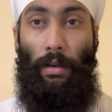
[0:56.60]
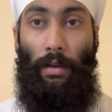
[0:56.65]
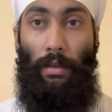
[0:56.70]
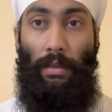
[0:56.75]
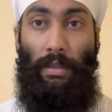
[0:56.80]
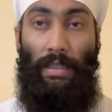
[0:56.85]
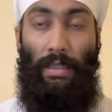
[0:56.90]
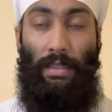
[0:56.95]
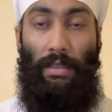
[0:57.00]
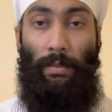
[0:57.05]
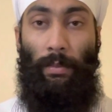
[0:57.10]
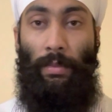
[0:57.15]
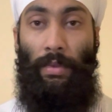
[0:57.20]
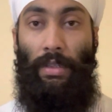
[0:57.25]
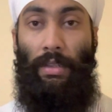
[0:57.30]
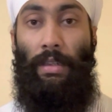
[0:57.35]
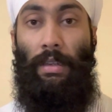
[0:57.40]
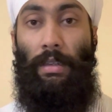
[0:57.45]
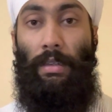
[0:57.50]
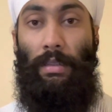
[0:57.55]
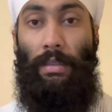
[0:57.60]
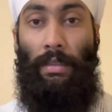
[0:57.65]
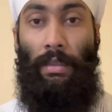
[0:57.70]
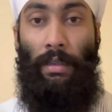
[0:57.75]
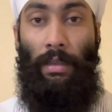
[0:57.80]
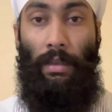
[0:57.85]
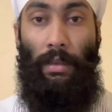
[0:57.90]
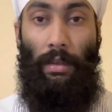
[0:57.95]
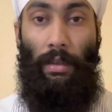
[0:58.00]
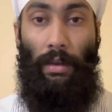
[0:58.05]
this business
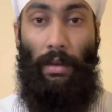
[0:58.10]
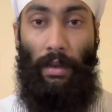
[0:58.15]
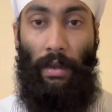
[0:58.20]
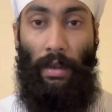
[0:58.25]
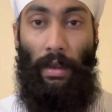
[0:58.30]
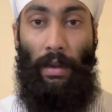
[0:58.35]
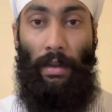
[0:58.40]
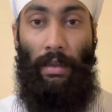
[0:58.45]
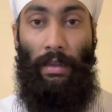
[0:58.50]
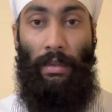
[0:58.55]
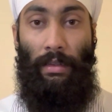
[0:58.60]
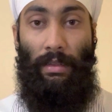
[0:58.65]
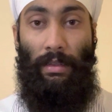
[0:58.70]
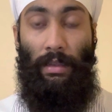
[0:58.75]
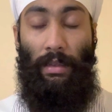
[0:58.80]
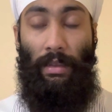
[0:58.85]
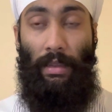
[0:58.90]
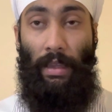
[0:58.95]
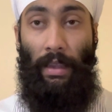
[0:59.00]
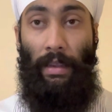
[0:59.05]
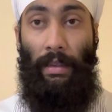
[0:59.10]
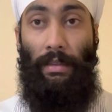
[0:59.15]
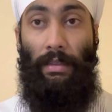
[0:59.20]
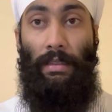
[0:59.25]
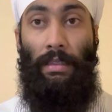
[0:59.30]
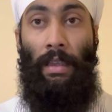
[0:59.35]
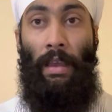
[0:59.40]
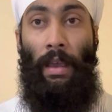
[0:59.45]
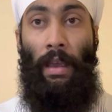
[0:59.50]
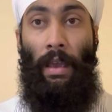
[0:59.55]
regarding
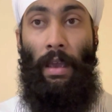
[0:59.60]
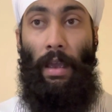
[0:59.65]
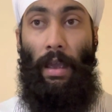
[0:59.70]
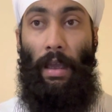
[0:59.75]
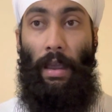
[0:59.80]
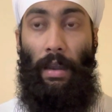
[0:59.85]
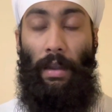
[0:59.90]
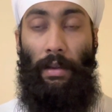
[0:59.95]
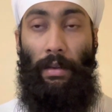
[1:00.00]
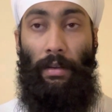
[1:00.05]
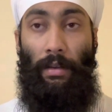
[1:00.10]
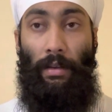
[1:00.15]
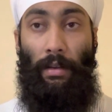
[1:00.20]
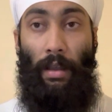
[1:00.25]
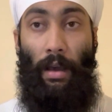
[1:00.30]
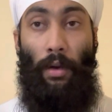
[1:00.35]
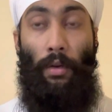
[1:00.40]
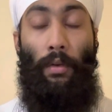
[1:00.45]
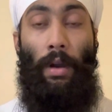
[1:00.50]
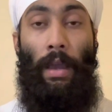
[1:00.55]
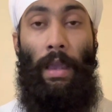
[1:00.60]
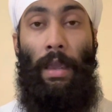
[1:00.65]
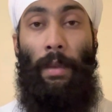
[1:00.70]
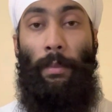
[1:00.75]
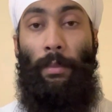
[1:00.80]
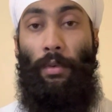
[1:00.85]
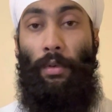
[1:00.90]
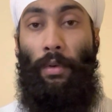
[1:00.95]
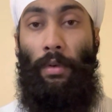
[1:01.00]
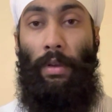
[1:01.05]
things, and now I
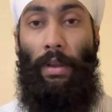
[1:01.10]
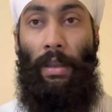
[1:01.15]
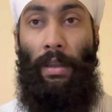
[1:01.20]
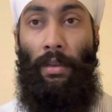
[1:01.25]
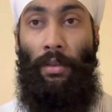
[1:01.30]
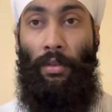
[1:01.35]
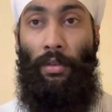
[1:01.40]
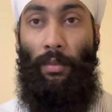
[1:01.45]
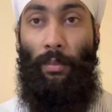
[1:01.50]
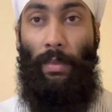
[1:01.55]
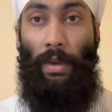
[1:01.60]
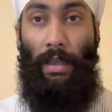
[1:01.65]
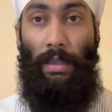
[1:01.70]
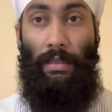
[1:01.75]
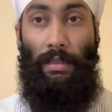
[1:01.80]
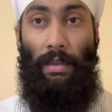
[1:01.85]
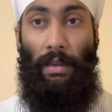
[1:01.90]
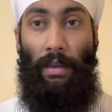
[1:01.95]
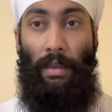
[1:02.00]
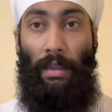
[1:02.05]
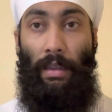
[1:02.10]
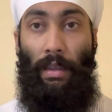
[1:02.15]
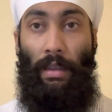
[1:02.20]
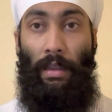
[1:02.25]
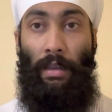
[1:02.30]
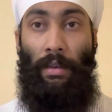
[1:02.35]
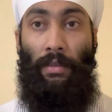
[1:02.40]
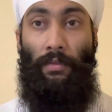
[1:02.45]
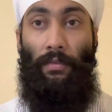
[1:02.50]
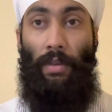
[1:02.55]
am continuing my study
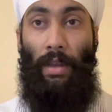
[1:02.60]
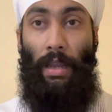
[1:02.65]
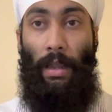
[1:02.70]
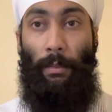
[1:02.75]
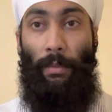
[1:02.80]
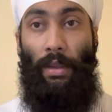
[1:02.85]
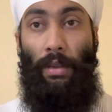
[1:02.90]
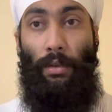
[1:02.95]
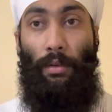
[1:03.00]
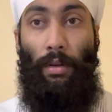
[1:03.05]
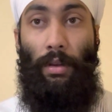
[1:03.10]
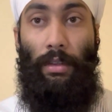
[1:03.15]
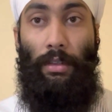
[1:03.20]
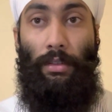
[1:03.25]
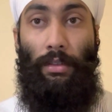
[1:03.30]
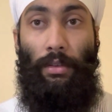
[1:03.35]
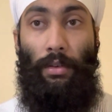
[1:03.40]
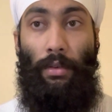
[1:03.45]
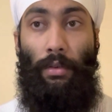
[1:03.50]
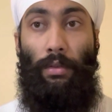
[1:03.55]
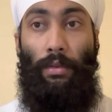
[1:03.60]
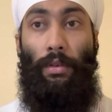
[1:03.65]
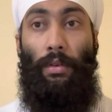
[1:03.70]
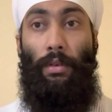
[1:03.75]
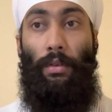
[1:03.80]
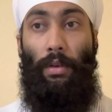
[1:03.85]
in Fleming College, Toronto